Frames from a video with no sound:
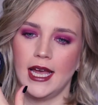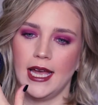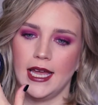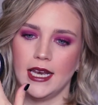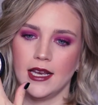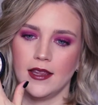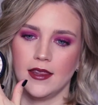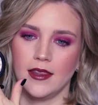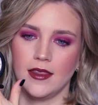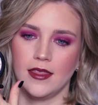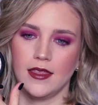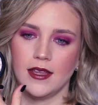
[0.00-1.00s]
And
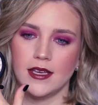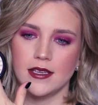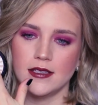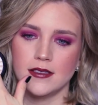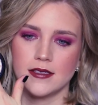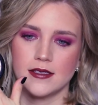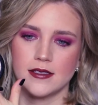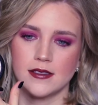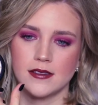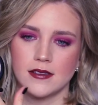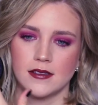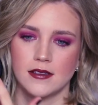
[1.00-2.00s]

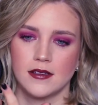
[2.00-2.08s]
this,